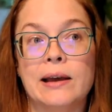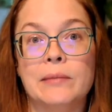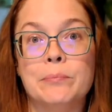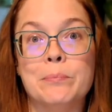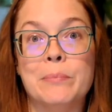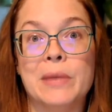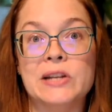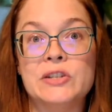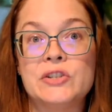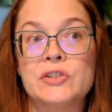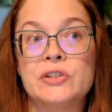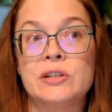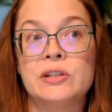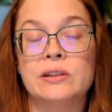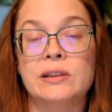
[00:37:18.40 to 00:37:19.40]

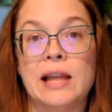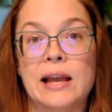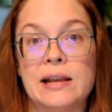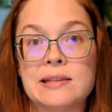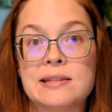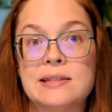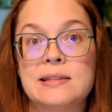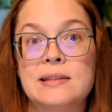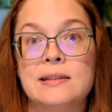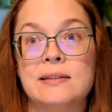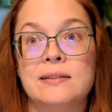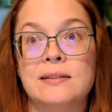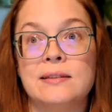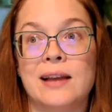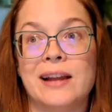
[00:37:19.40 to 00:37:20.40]
much less.
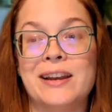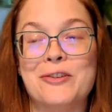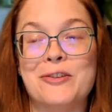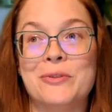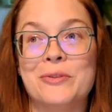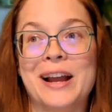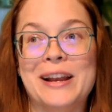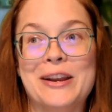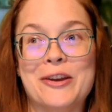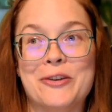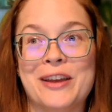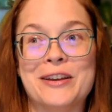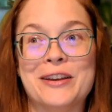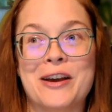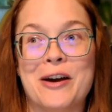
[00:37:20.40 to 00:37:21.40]
I know
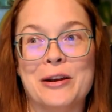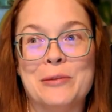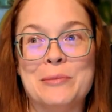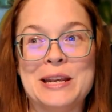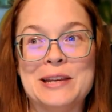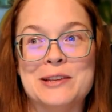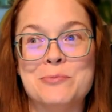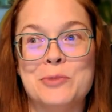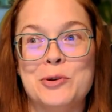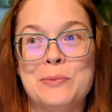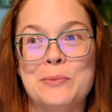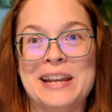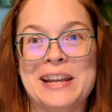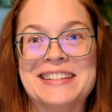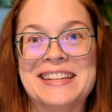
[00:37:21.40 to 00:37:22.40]
the economy is
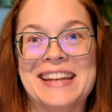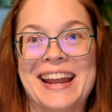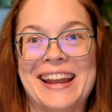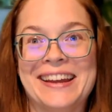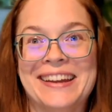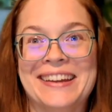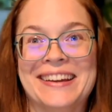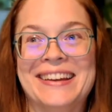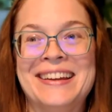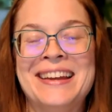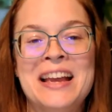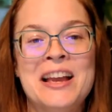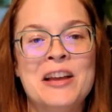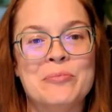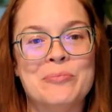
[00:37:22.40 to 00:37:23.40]
booming today,
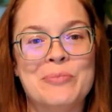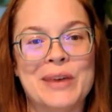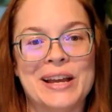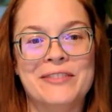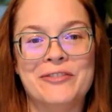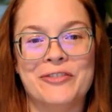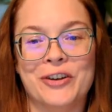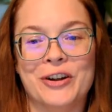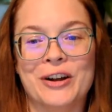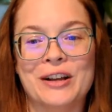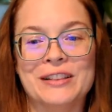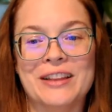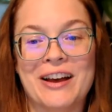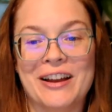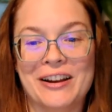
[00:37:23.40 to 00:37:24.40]
but for a
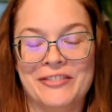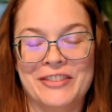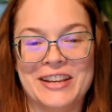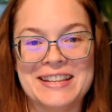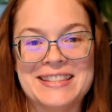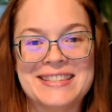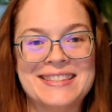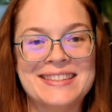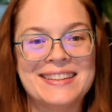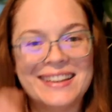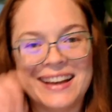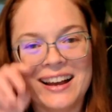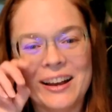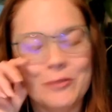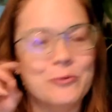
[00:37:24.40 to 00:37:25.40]
lot of us,
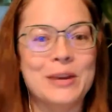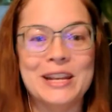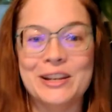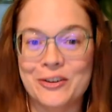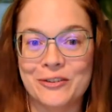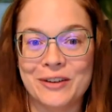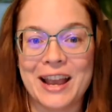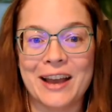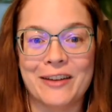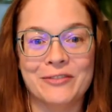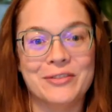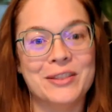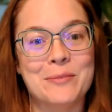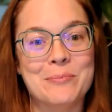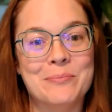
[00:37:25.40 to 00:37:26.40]
we don't have
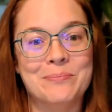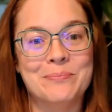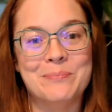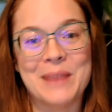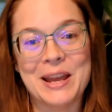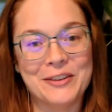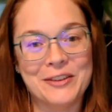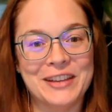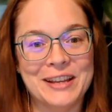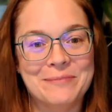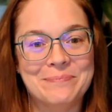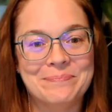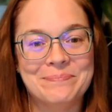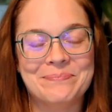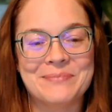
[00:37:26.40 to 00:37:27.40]
the benefit
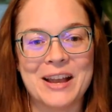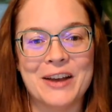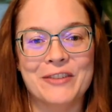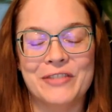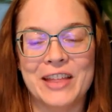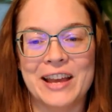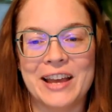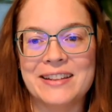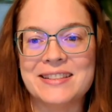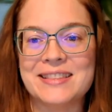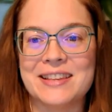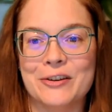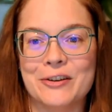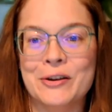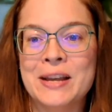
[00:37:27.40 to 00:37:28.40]
of that.
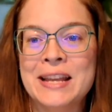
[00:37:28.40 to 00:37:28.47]
So